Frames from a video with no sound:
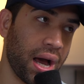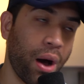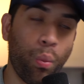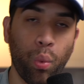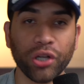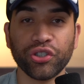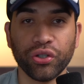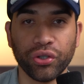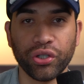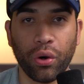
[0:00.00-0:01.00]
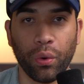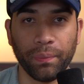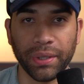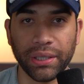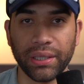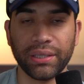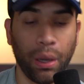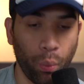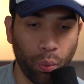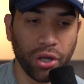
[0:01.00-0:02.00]
I want you to hope in this.
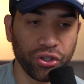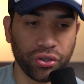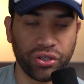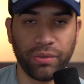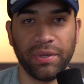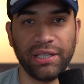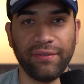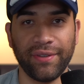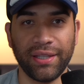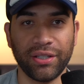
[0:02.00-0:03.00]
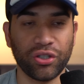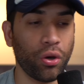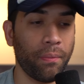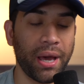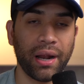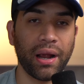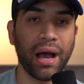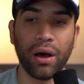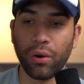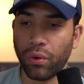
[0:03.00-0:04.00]
I want you to believe in this, no matter
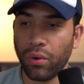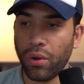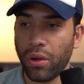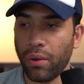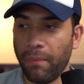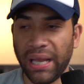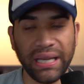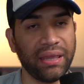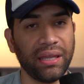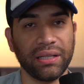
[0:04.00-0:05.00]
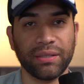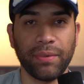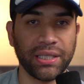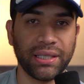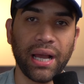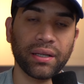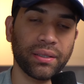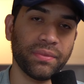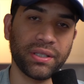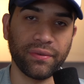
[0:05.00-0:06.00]
how many things may stack
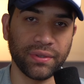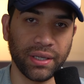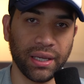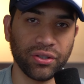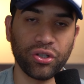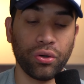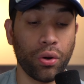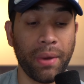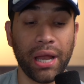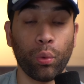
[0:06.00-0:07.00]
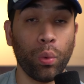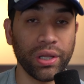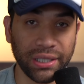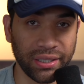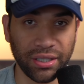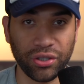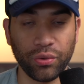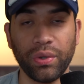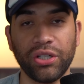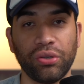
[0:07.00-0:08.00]
themselves against you no matter what the
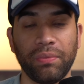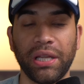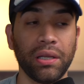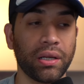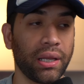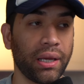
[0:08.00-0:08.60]
situation may look